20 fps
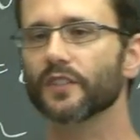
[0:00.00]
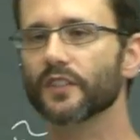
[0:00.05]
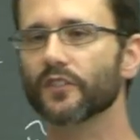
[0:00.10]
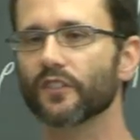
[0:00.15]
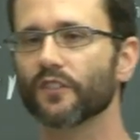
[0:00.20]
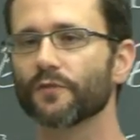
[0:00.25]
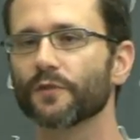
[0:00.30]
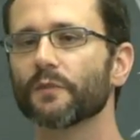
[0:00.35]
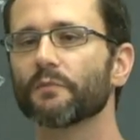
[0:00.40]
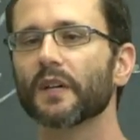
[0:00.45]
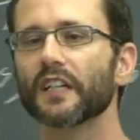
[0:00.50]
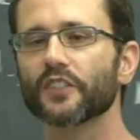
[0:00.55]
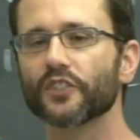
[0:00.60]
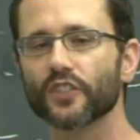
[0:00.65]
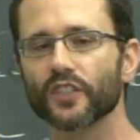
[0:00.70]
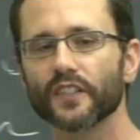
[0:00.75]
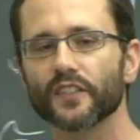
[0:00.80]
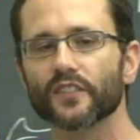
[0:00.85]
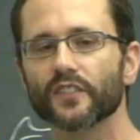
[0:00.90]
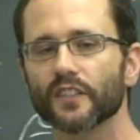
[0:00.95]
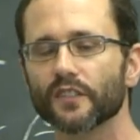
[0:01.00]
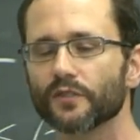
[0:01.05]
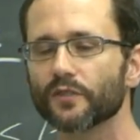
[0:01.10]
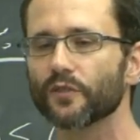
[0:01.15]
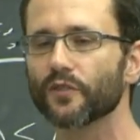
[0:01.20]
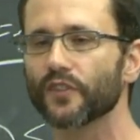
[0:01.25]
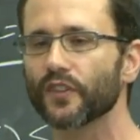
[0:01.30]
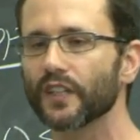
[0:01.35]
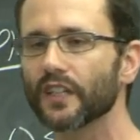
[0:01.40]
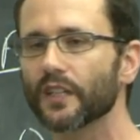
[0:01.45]
It's often much easier
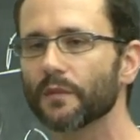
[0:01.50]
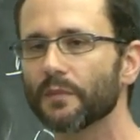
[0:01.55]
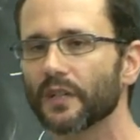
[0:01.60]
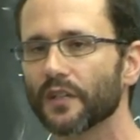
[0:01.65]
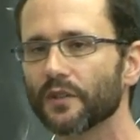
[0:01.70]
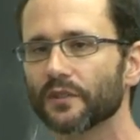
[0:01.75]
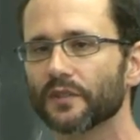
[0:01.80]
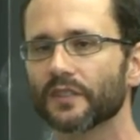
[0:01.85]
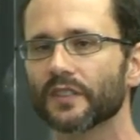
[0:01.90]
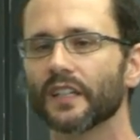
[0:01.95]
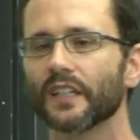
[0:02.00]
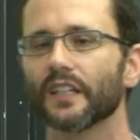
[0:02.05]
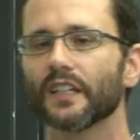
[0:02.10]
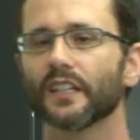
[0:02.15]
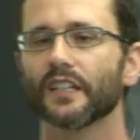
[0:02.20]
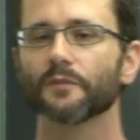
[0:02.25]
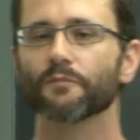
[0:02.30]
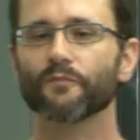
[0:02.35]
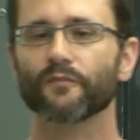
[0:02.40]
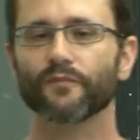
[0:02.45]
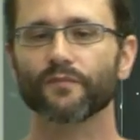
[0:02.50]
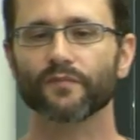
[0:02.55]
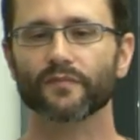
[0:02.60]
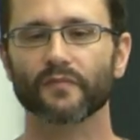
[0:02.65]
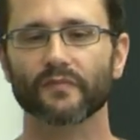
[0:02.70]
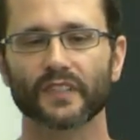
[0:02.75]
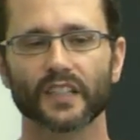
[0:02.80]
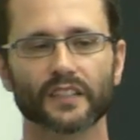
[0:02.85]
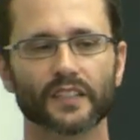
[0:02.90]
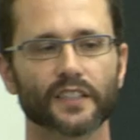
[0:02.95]
to think about
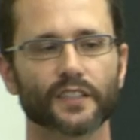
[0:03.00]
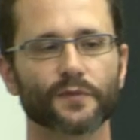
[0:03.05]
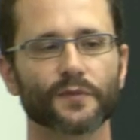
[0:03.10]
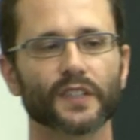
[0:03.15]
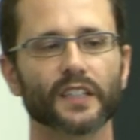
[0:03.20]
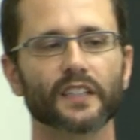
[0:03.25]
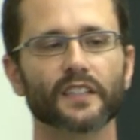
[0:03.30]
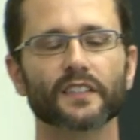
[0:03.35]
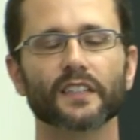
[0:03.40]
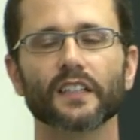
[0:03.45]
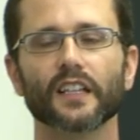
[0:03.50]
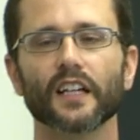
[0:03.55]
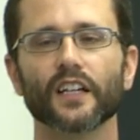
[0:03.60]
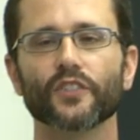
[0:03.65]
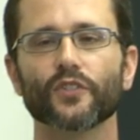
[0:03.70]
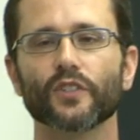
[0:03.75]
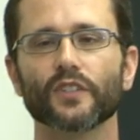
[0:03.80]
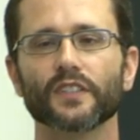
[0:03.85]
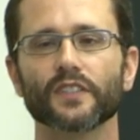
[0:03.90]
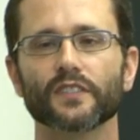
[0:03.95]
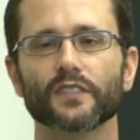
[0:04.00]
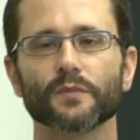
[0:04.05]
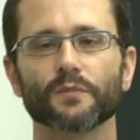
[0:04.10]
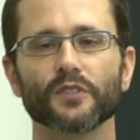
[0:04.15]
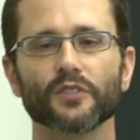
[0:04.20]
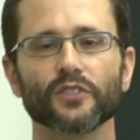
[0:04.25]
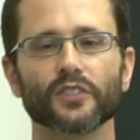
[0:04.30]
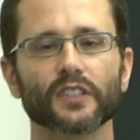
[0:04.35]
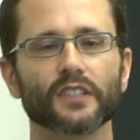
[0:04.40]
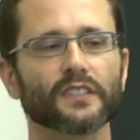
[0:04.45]
these fingers and an actual
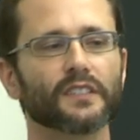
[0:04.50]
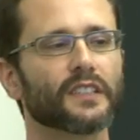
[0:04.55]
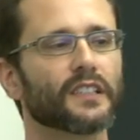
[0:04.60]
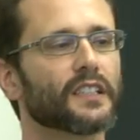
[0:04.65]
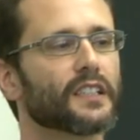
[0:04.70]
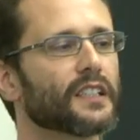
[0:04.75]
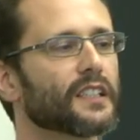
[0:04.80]
distribution.